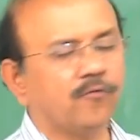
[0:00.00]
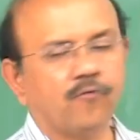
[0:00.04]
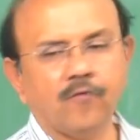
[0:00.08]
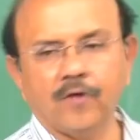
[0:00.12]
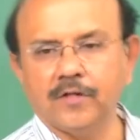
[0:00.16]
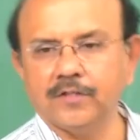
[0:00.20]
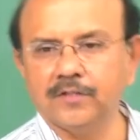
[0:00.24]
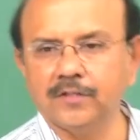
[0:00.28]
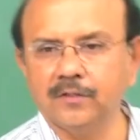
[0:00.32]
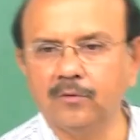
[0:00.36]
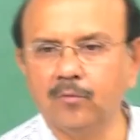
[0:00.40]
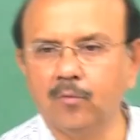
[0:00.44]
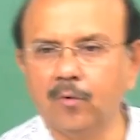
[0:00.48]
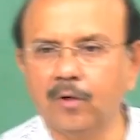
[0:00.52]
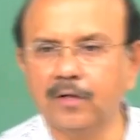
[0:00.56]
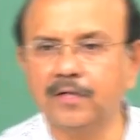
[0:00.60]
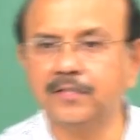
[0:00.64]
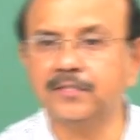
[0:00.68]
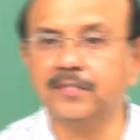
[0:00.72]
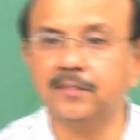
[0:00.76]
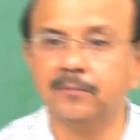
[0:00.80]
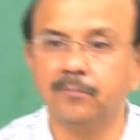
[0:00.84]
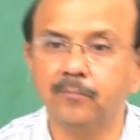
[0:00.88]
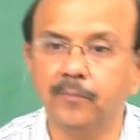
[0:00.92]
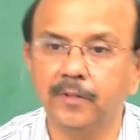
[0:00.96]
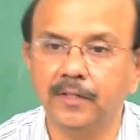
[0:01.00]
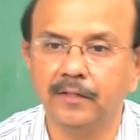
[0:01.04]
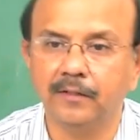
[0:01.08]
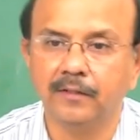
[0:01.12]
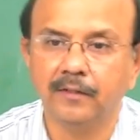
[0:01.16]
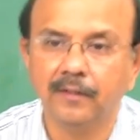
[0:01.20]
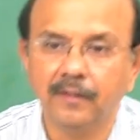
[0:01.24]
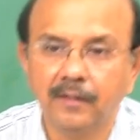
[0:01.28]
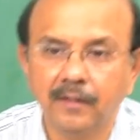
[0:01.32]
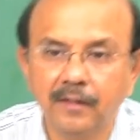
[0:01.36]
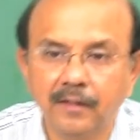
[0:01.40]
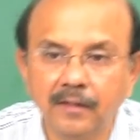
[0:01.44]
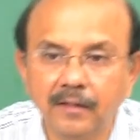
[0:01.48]
fashion. What does it mean?
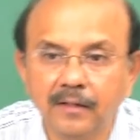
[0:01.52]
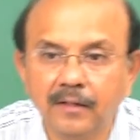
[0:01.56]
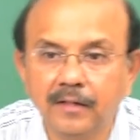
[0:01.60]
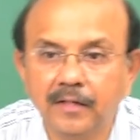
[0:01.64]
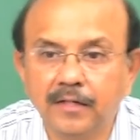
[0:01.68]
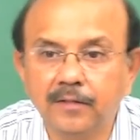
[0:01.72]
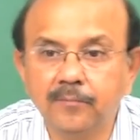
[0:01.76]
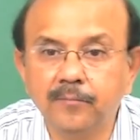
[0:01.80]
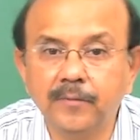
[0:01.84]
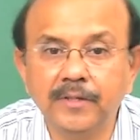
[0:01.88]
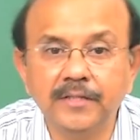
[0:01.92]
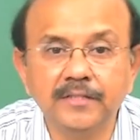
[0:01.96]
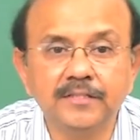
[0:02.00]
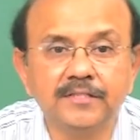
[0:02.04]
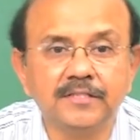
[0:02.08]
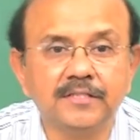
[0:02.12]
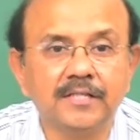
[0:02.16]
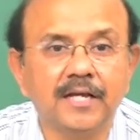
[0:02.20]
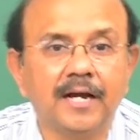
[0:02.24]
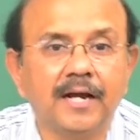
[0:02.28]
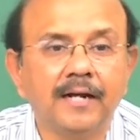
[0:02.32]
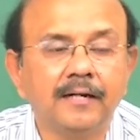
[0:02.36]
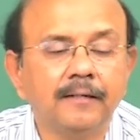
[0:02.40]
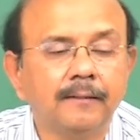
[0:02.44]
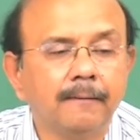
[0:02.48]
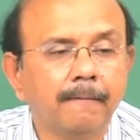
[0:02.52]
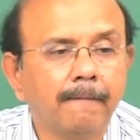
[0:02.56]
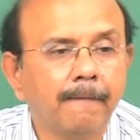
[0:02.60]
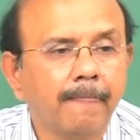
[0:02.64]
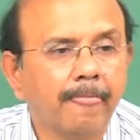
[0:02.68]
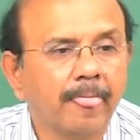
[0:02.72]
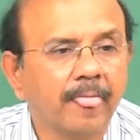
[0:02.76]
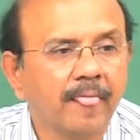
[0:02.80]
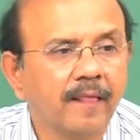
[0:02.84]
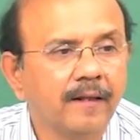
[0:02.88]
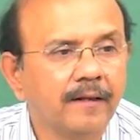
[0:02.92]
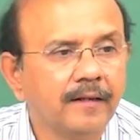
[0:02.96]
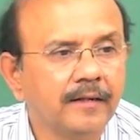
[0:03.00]
It means that
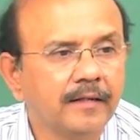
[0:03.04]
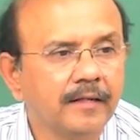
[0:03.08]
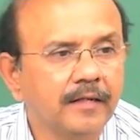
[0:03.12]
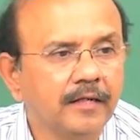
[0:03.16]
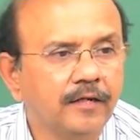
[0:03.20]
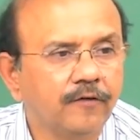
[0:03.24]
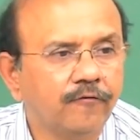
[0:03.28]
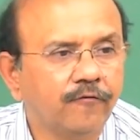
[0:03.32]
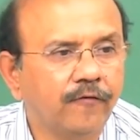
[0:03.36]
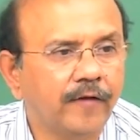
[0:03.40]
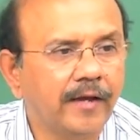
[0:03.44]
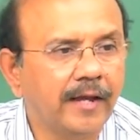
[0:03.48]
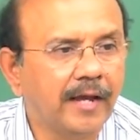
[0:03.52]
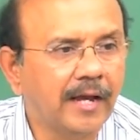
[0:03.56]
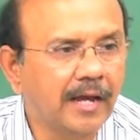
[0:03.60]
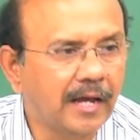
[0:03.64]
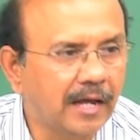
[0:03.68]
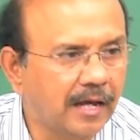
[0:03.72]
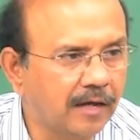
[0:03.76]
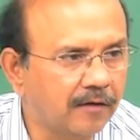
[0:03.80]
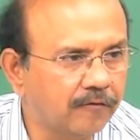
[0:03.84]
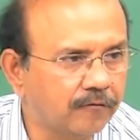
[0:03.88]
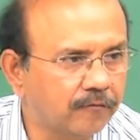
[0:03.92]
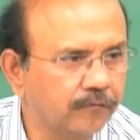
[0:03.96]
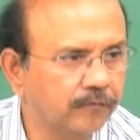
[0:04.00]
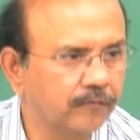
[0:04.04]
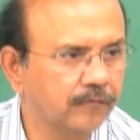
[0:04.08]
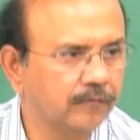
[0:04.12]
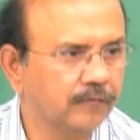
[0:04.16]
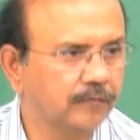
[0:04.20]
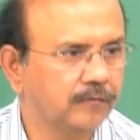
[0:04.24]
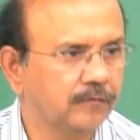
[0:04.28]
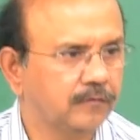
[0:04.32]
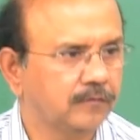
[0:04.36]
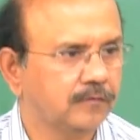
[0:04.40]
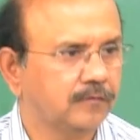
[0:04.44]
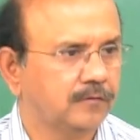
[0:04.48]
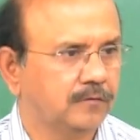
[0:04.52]
if I have
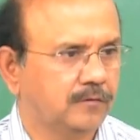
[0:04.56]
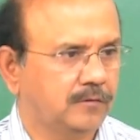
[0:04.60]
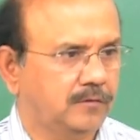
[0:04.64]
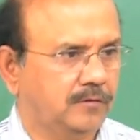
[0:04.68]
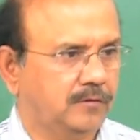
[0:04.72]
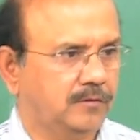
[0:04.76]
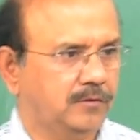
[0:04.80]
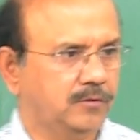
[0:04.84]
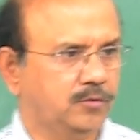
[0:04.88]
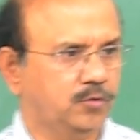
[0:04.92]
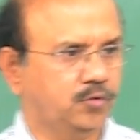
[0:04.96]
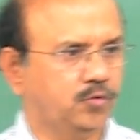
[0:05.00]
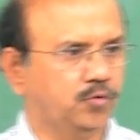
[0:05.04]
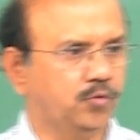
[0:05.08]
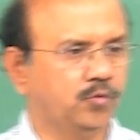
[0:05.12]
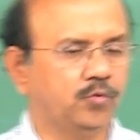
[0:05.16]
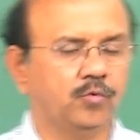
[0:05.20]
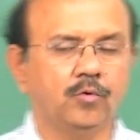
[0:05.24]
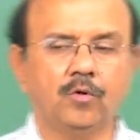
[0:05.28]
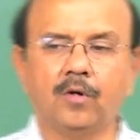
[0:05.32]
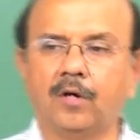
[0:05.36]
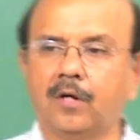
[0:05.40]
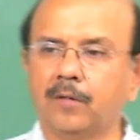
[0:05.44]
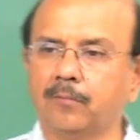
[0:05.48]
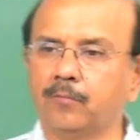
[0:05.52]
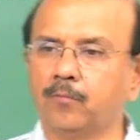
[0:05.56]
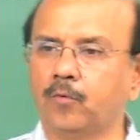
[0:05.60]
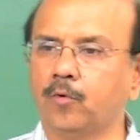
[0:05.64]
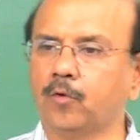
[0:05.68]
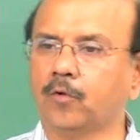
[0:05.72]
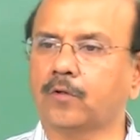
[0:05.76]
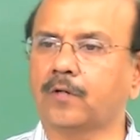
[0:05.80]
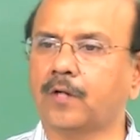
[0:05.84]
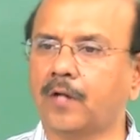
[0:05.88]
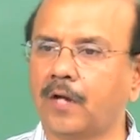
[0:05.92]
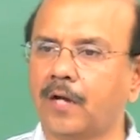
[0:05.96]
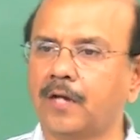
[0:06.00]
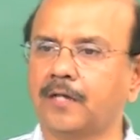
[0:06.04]
2 or more
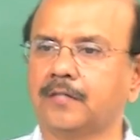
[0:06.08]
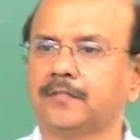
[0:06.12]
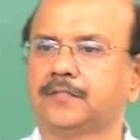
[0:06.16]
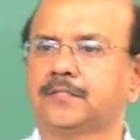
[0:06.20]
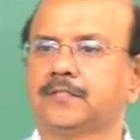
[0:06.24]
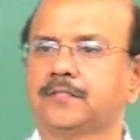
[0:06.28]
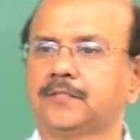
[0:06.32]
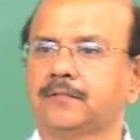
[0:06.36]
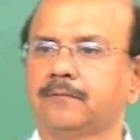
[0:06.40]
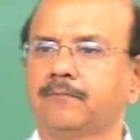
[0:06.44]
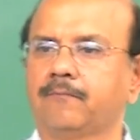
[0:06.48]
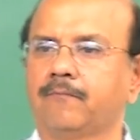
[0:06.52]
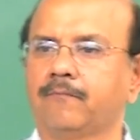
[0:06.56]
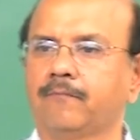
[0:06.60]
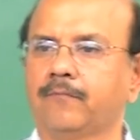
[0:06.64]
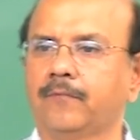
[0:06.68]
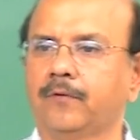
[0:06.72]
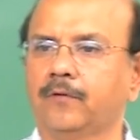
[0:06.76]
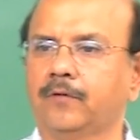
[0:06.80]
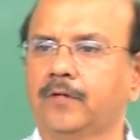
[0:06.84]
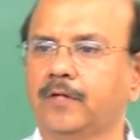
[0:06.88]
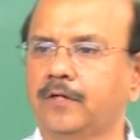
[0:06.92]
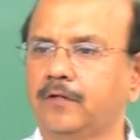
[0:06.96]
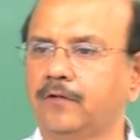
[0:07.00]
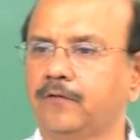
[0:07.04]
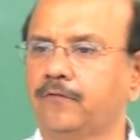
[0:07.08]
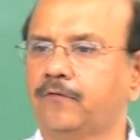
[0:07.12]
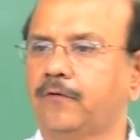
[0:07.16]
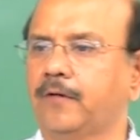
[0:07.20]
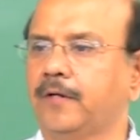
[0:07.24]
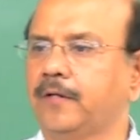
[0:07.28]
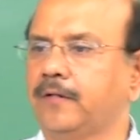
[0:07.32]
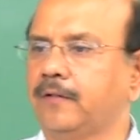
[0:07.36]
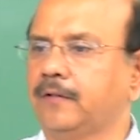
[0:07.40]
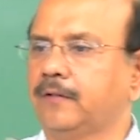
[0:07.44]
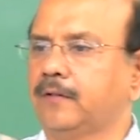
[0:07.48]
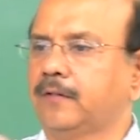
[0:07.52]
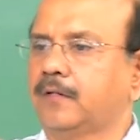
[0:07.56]
cars, okay, if
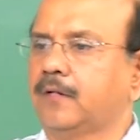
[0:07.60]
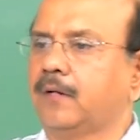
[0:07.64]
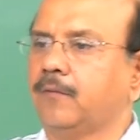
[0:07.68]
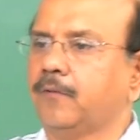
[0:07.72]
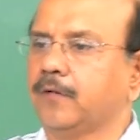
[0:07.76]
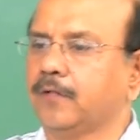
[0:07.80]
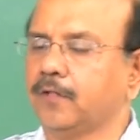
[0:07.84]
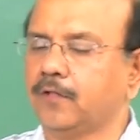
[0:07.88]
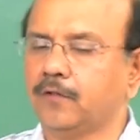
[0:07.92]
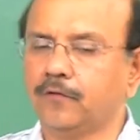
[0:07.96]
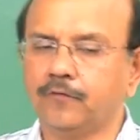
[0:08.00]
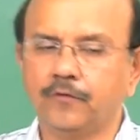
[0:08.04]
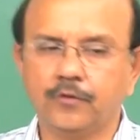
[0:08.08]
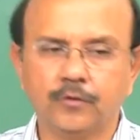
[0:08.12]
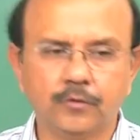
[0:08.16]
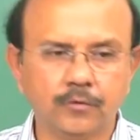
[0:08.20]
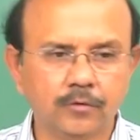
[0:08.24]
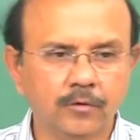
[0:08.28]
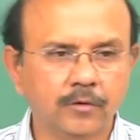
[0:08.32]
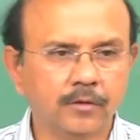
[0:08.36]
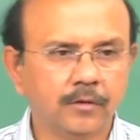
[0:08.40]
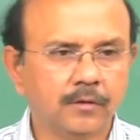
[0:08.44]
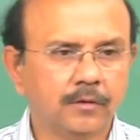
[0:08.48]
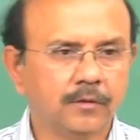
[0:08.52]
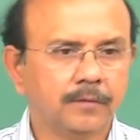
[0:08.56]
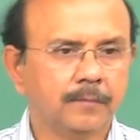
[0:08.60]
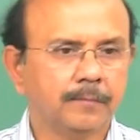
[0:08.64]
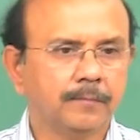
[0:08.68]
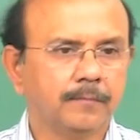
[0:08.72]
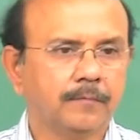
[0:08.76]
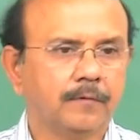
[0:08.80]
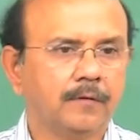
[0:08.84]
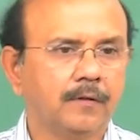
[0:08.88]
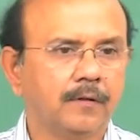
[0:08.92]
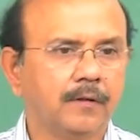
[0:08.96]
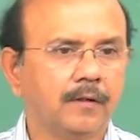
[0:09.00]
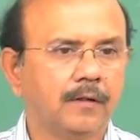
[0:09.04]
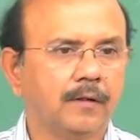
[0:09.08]
I come and give you,
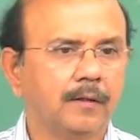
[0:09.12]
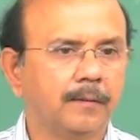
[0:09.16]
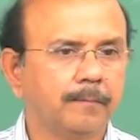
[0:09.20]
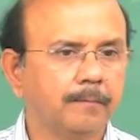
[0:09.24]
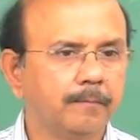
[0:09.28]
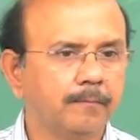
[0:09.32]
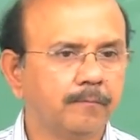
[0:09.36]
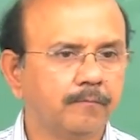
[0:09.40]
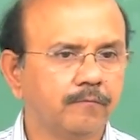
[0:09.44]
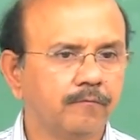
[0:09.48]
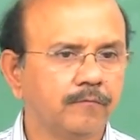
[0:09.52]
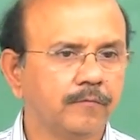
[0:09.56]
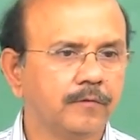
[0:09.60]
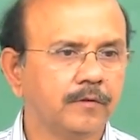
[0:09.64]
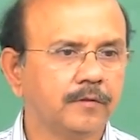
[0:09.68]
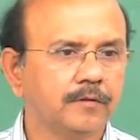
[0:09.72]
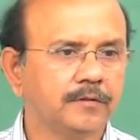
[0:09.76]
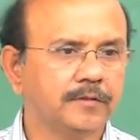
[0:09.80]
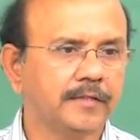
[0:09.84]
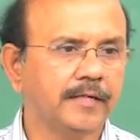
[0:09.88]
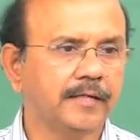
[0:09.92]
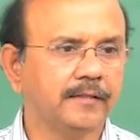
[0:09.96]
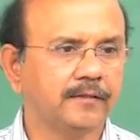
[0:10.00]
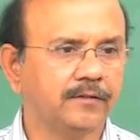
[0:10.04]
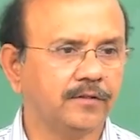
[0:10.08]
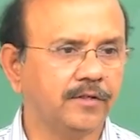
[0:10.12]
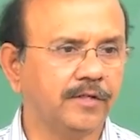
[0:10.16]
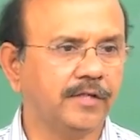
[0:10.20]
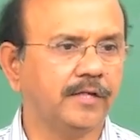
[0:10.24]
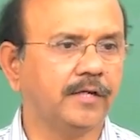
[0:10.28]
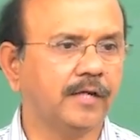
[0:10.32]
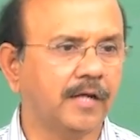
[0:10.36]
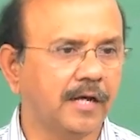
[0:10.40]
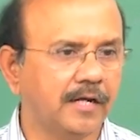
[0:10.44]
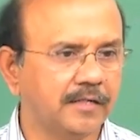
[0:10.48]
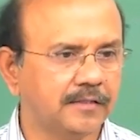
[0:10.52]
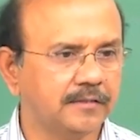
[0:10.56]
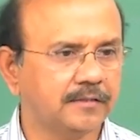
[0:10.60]
say, 3
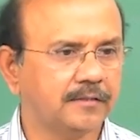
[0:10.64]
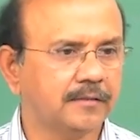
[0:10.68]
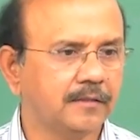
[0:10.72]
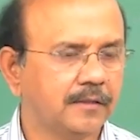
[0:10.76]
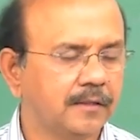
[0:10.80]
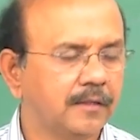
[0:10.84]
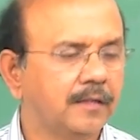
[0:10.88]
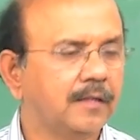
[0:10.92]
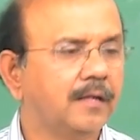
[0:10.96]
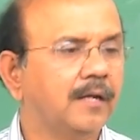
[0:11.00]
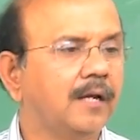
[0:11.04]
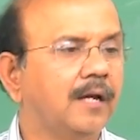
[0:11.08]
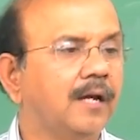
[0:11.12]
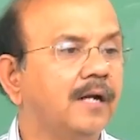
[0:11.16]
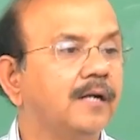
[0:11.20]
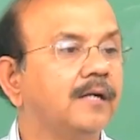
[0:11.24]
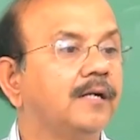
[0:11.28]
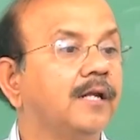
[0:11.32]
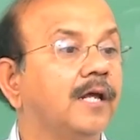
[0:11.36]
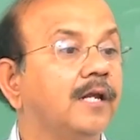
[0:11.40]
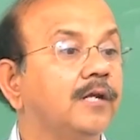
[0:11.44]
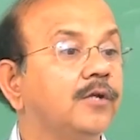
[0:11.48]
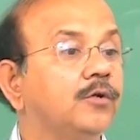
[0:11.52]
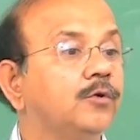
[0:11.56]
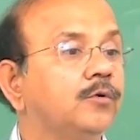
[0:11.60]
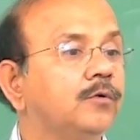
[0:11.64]
cars, and tell